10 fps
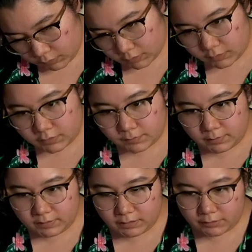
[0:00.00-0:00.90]
Now this
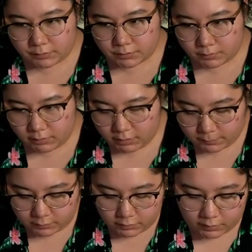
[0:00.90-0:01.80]
one is like truly
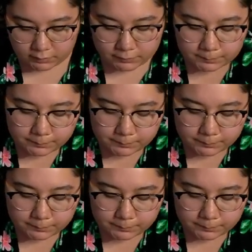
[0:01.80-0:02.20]
abstract.